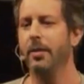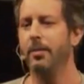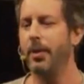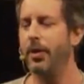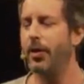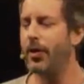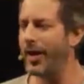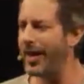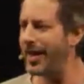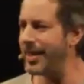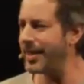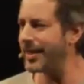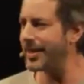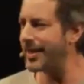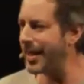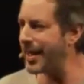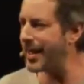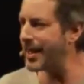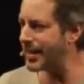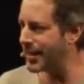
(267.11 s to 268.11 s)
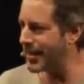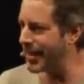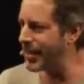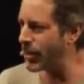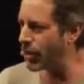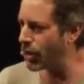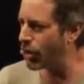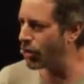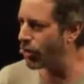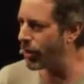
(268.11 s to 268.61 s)
But these things,
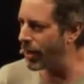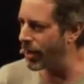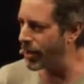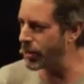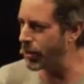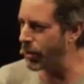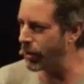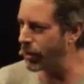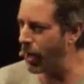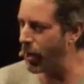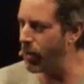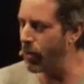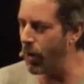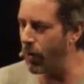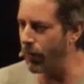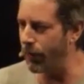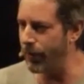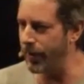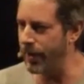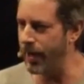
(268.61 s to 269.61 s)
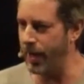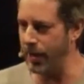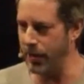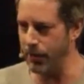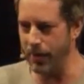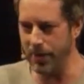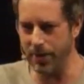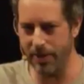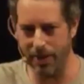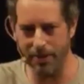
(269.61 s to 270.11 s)
these triggers that go off in
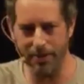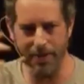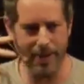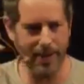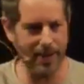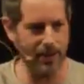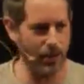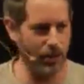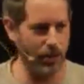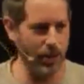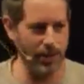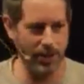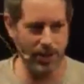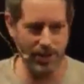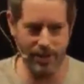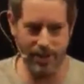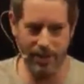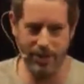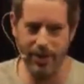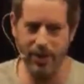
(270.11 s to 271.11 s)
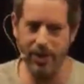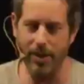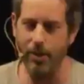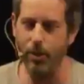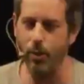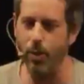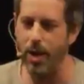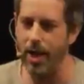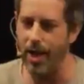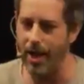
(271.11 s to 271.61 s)
us when somebody else treats us a
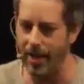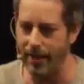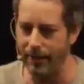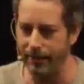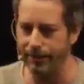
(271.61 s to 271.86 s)
certain way,